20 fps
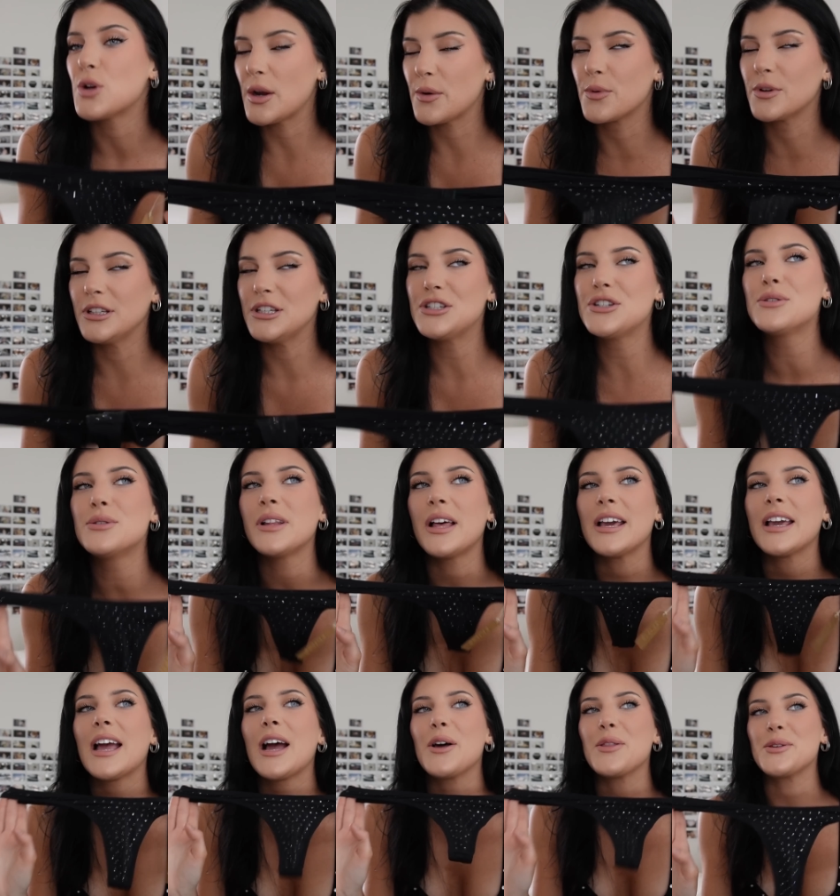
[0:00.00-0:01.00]
I really do
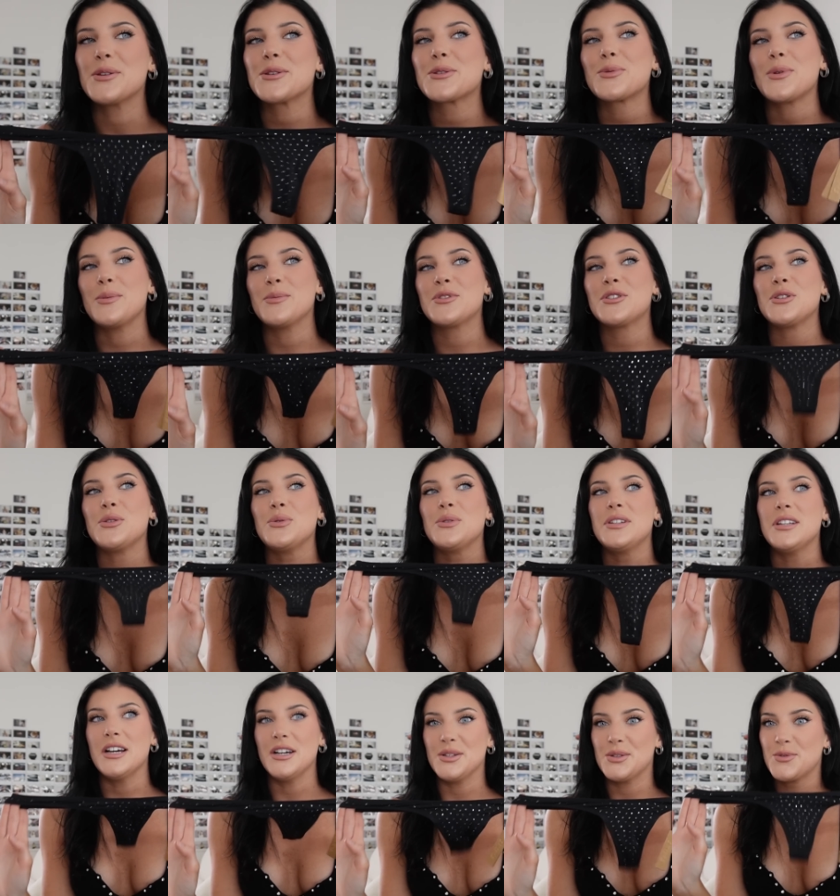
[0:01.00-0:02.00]
like how this swimsuit
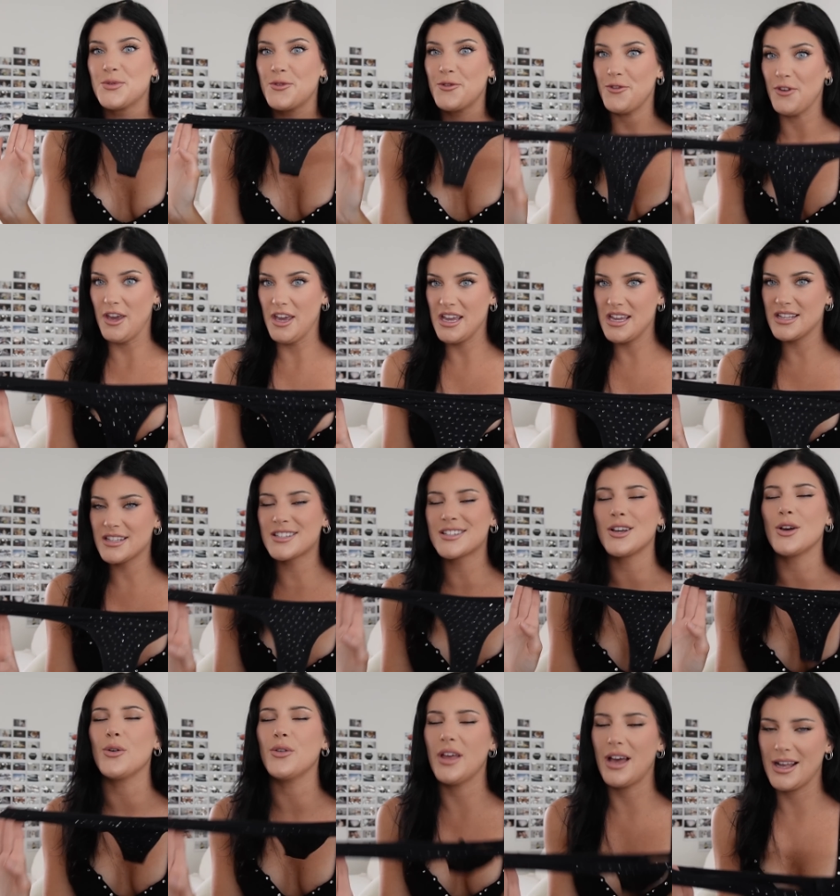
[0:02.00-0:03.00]
does fit,
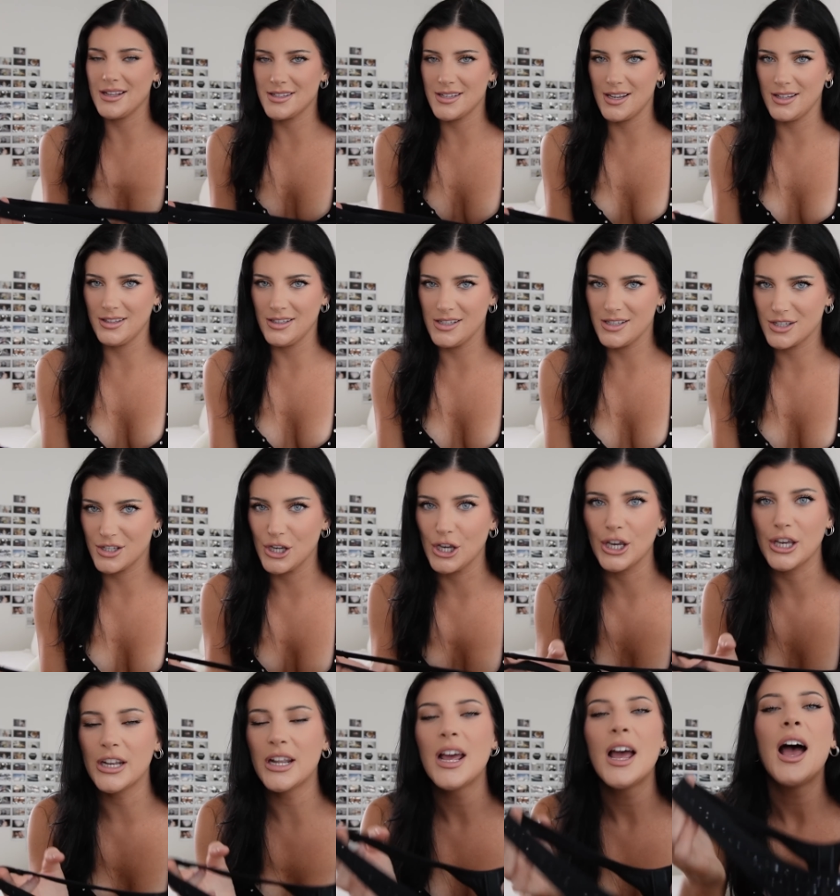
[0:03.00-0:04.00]
so that's at least
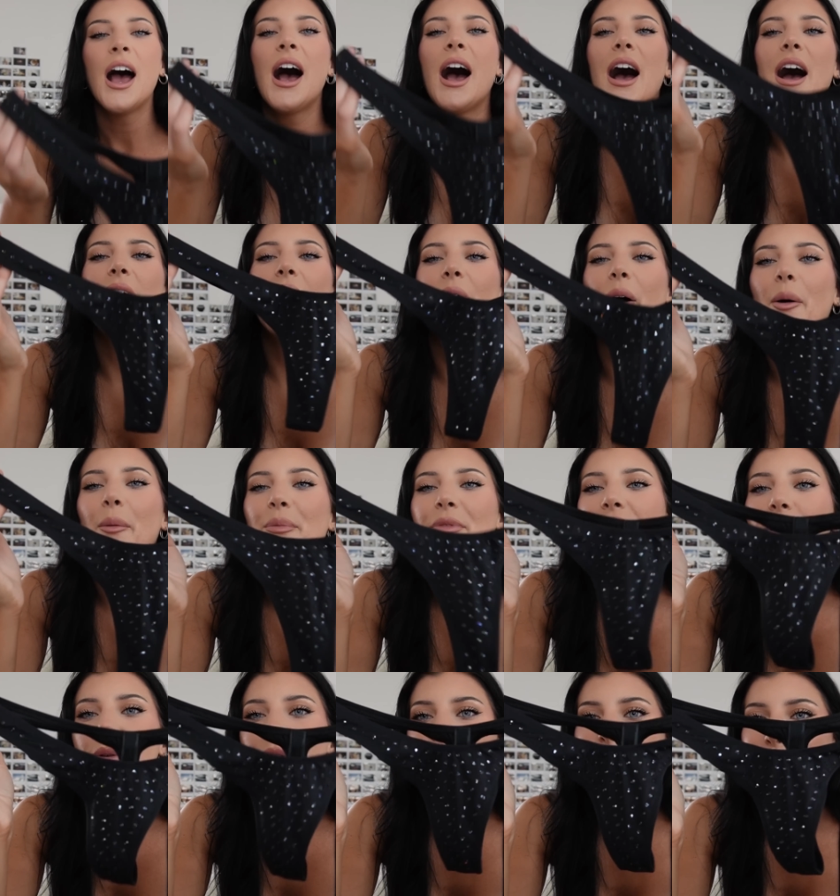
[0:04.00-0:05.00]
good. Um,
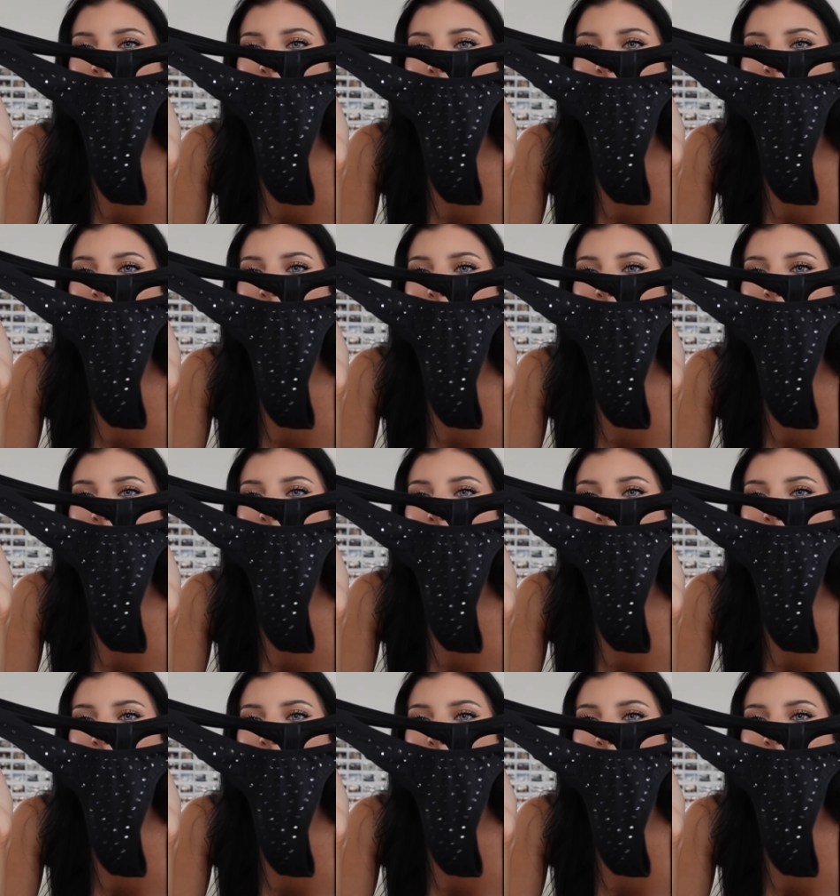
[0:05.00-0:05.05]
so it's